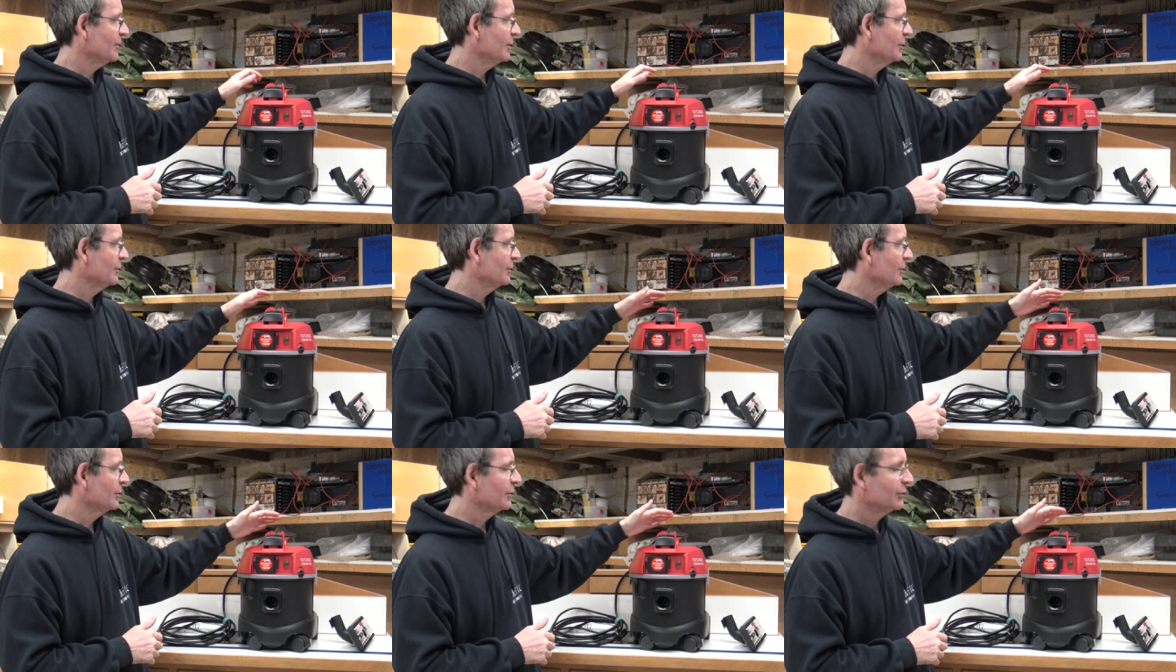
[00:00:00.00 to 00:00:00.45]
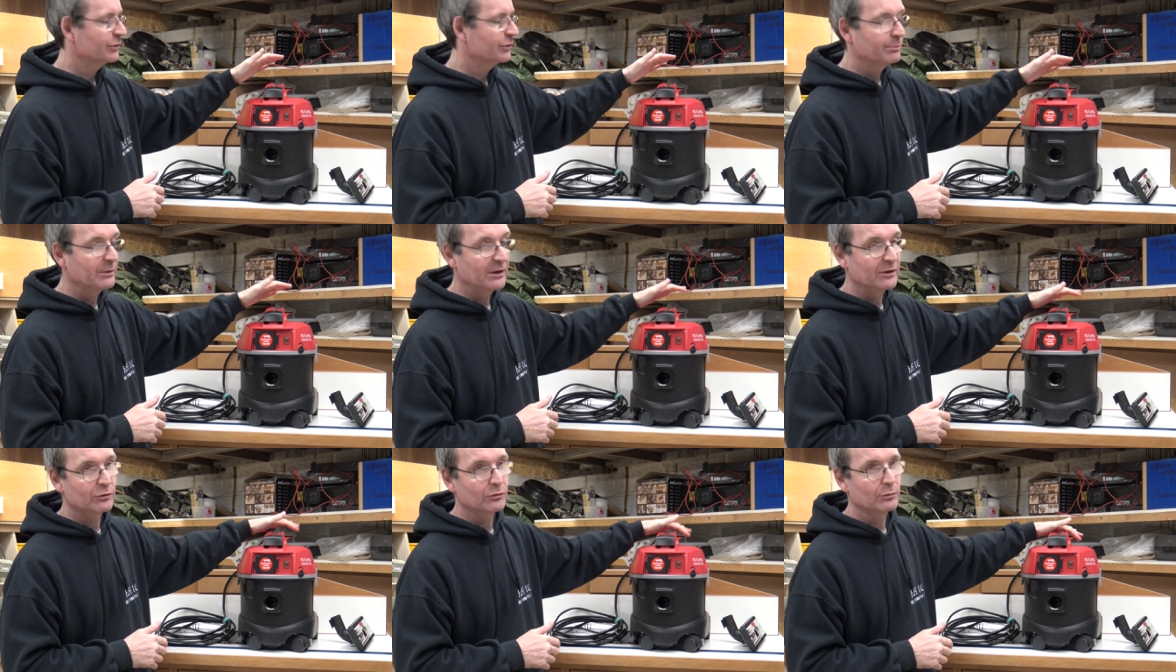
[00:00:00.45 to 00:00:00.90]
on a
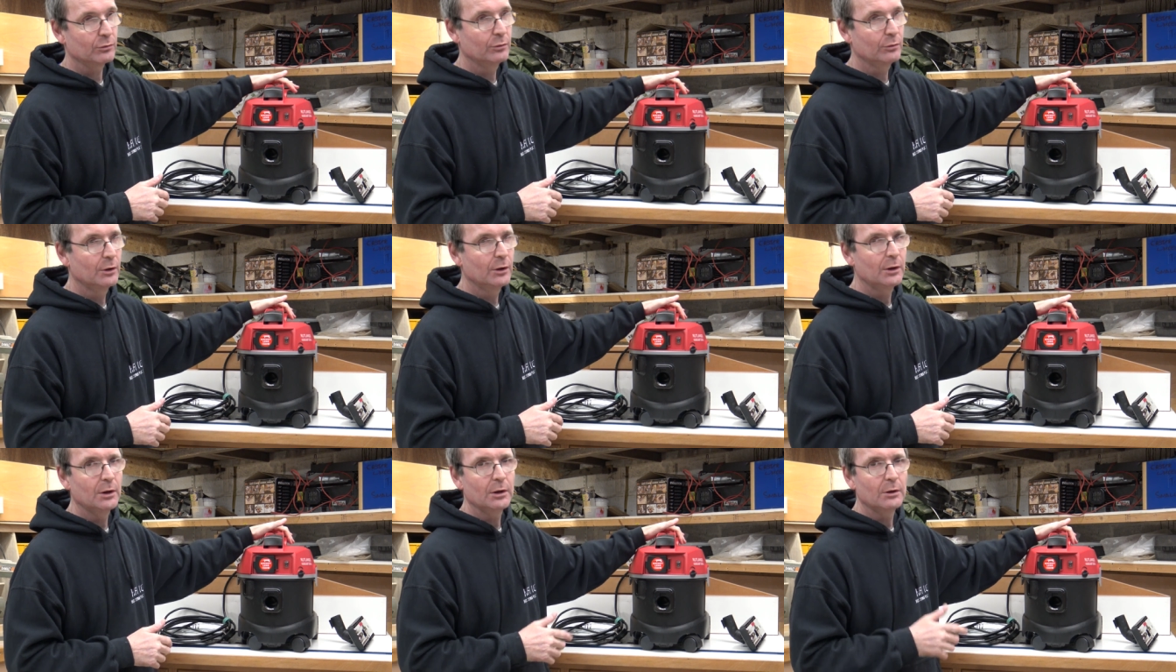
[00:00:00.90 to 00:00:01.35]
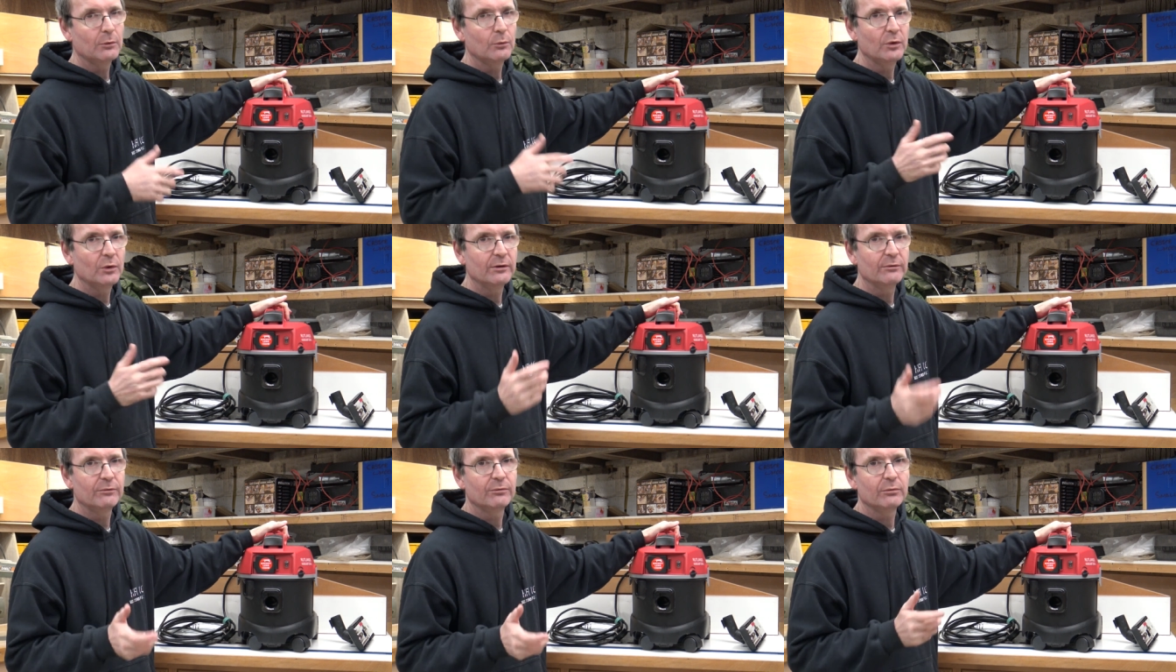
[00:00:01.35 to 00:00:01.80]
special
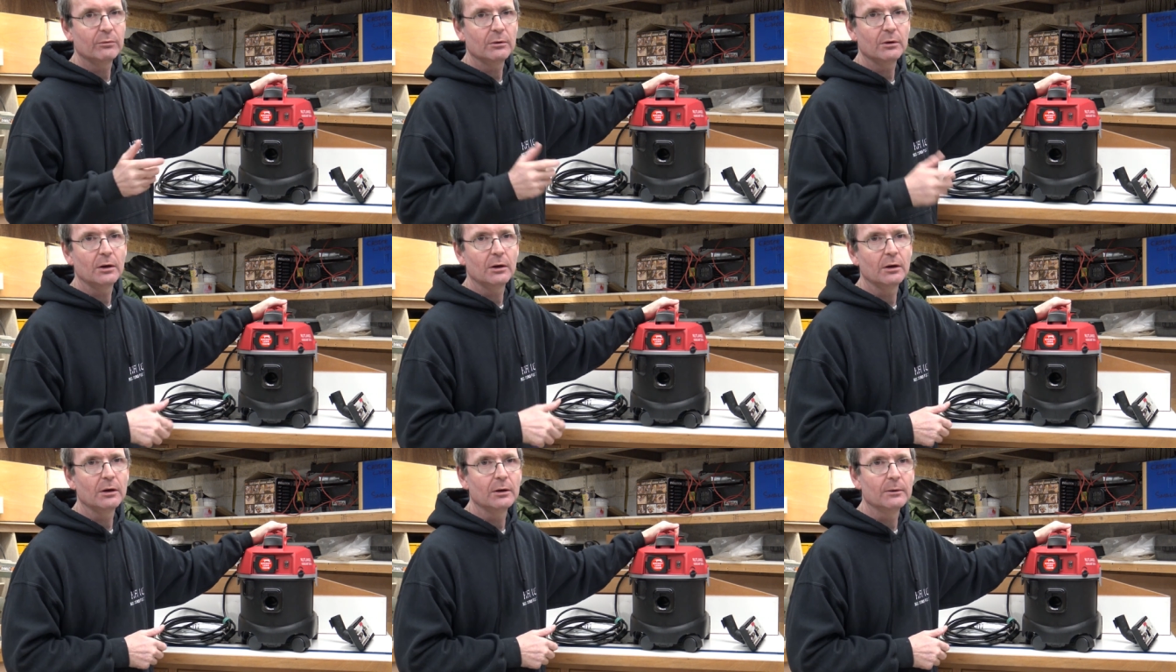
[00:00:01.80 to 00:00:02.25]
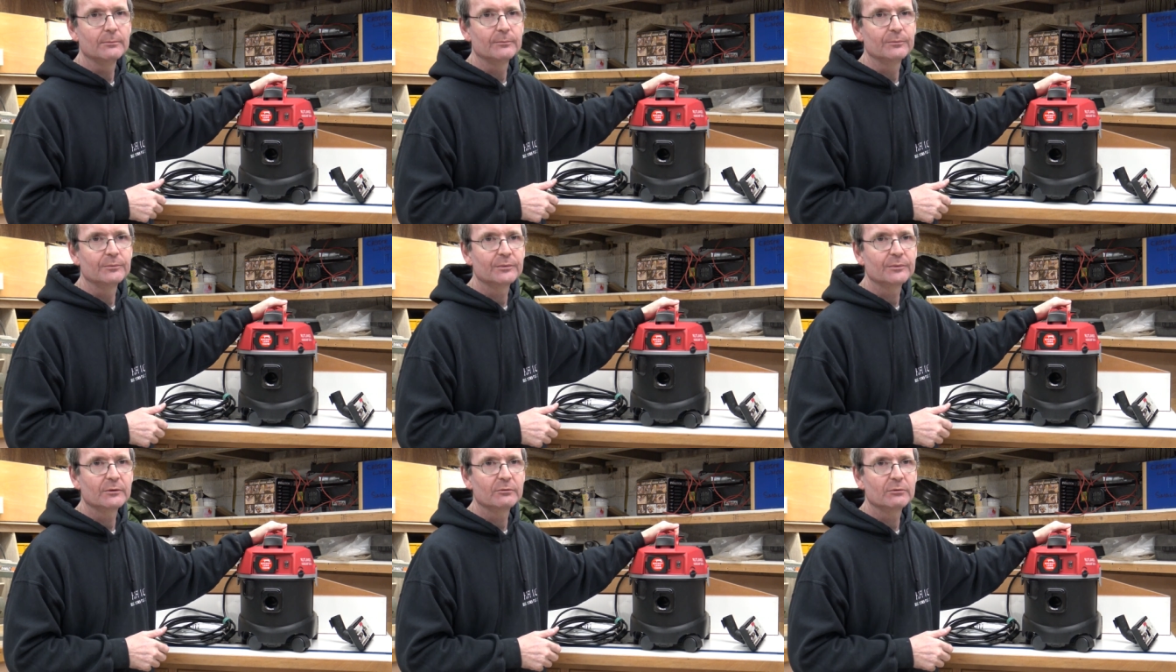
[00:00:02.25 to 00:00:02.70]
with um,